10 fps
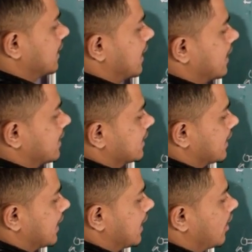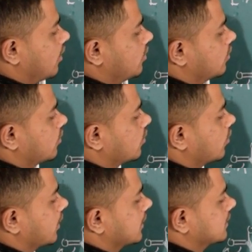and here I have
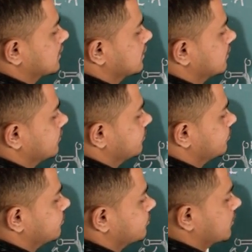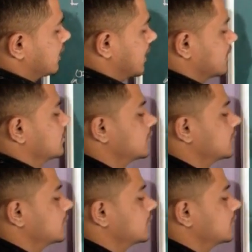OH, right?